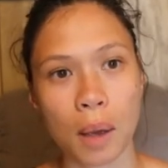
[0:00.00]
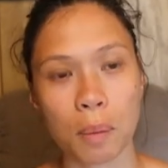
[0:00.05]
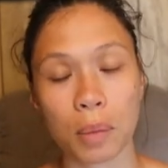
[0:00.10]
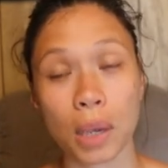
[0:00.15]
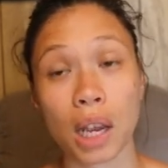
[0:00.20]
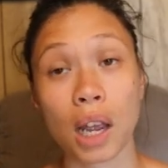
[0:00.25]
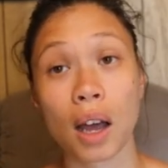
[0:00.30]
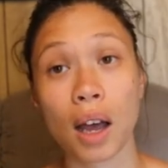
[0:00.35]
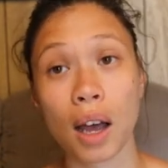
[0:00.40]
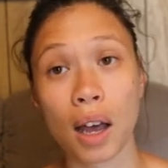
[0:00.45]

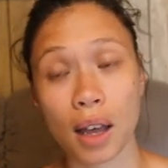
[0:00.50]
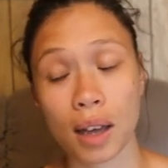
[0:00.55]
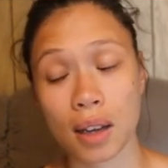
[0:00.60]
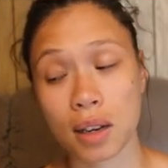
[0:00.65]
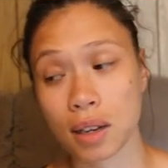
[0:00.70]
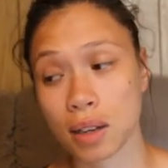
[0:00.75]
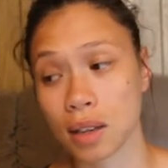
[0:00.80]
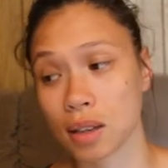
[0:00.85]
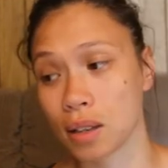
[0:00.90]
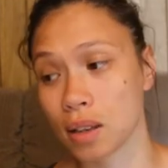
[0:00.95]

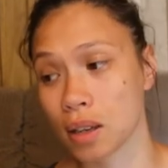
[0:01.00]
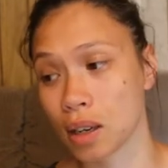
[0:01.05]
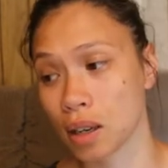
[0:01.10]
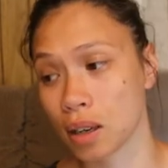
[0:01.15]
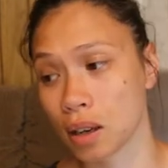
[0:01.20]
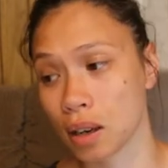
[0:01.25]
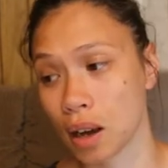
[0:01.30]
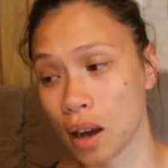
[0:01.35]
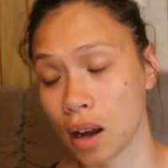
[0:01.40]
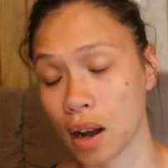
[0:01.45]
because
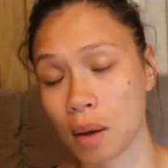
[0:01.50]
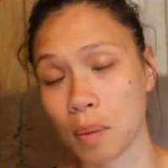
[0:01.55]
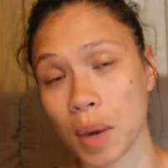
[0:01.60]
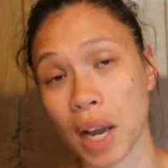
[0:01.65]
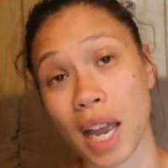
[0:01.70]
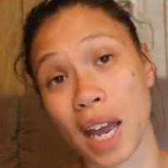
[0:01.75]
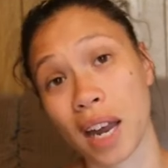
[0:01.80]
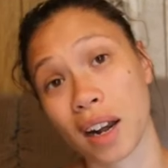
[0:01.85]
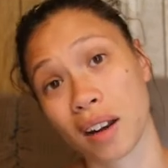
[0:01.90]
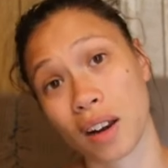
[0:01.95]
I
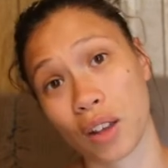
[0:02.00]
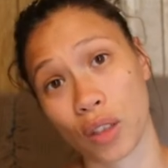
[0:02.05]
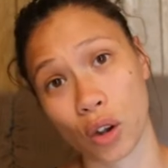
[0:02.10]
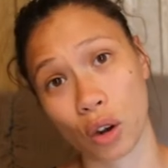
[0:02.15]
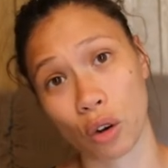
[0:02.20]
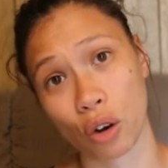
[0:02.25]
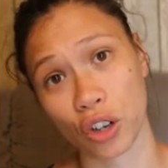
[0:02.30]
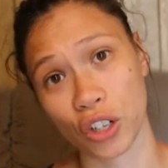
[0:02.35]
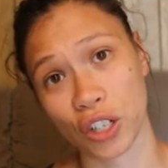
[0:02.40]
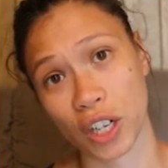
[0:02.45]
had another
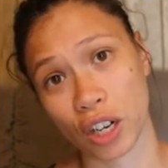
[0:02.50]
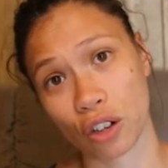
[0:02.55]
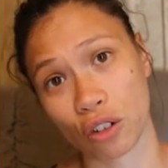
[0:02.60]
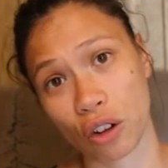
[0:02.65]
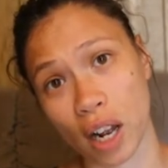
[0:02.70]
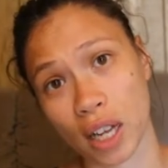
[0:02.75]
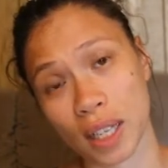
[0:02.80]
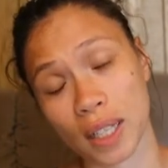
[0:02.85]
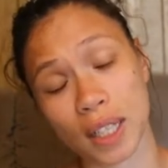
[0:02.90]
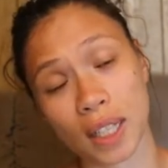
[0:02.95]
crochet
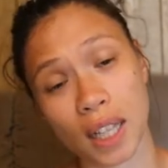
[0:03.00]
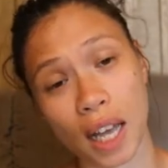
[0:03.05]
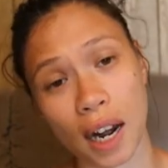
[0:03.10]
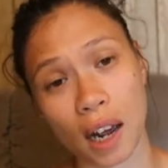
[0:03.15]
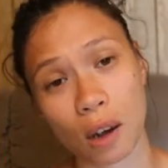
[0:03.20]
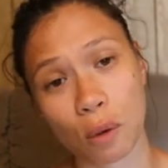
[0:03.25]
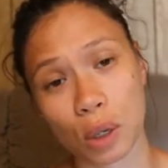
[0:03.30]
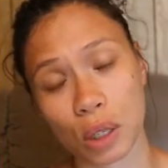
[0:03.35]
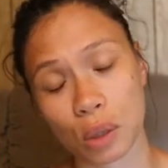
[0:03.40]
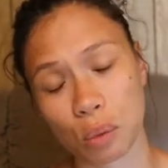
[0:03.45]
dress that
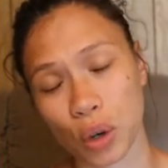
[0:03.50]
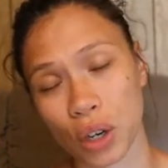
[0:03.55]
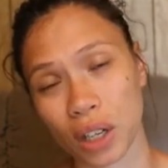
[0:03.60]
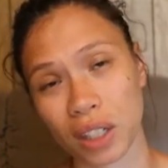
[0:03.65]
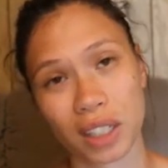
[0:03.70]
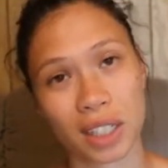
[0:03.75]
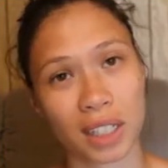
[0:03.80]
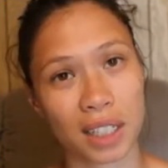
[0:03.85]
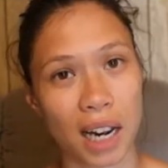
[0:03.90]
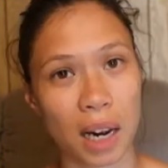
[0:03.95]
I was
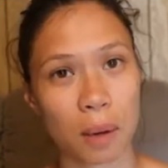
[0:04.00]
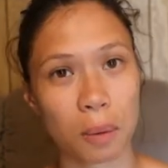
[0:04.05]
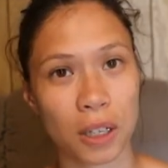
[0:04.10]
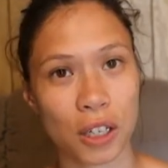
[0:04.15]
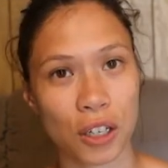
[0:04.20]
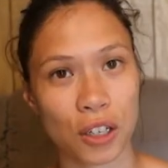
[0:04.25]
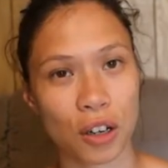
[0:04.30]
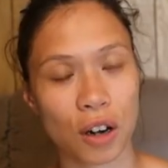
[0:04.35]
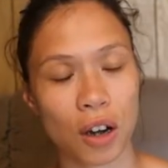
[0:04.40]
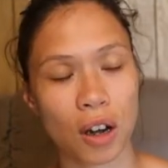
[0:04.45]
pretty
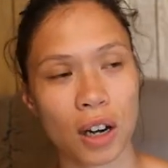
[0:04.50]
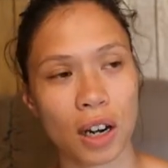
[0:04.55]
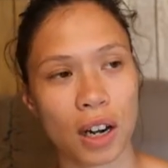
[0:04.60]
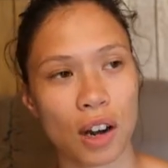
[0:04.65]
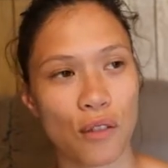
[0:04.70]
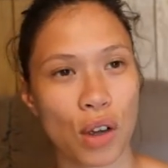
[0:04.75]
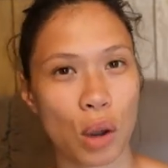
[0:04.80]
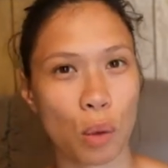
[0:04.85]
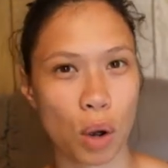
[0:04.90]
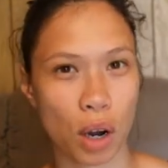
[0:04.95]
established on, and
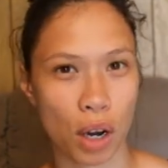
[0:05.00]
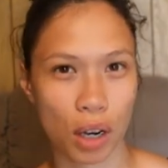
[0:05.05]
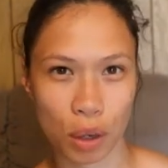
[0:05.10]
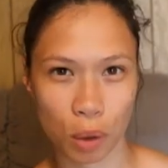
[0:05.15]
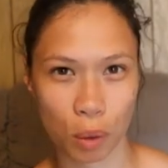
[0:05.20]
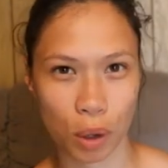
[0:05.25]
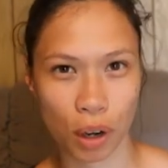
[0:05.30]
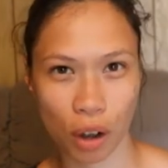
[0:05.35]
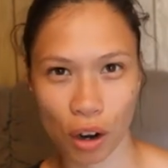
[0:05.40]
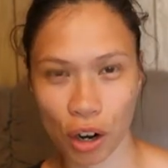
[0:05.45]
if I wanted to
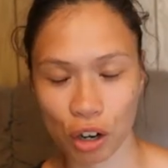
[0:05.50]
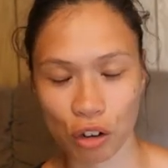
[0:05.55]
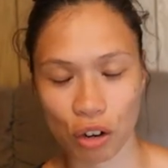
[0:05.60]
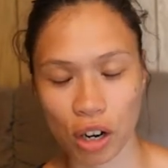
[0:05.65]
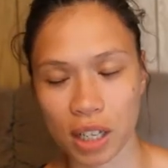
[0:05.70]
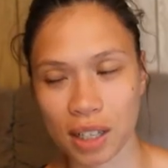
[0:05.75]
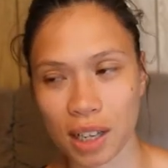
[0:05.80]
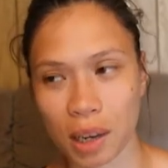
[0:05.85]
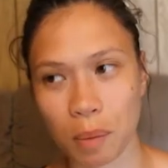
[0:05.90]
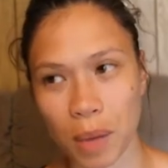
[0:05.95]
work on a
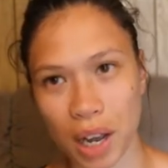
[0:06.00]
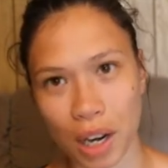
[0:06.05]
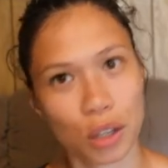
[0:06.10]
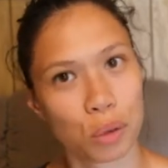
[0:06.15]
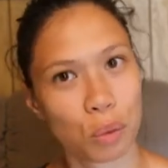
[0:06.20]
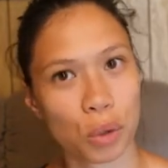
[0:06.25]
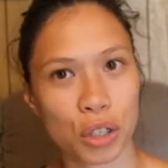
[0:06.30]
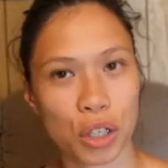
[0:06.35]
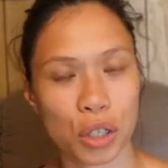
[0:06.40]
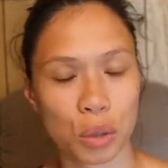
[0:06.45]
dress, I might as
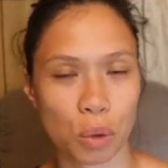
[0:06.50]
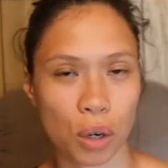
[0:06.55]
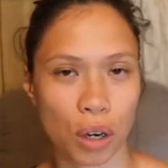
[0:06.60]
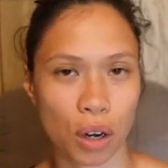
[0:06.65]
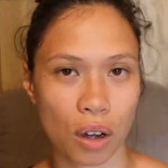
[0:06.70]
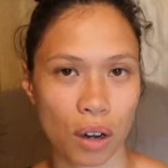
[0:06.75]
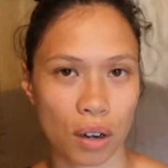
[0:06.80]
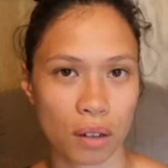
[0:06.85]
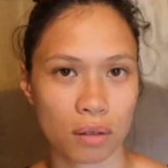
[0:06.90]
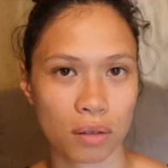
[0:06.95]
well just work
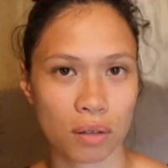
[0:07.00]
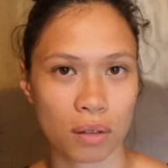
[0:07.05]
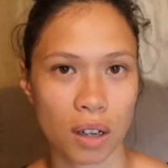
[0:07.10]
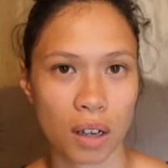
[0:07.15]
on